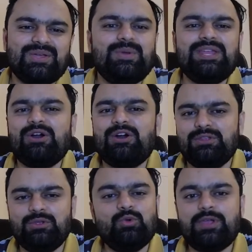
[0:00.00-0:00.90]
queen or
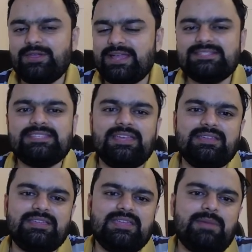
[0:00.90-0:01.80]
the rook, you can
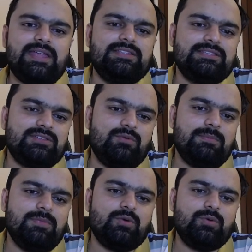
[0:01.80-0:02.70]
say. He might just give
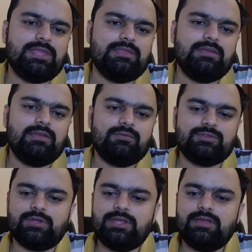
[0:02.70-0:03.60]
up the queen,
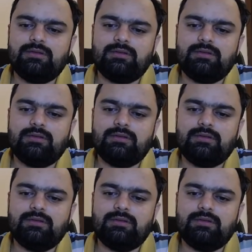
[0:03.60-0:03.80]
sorry,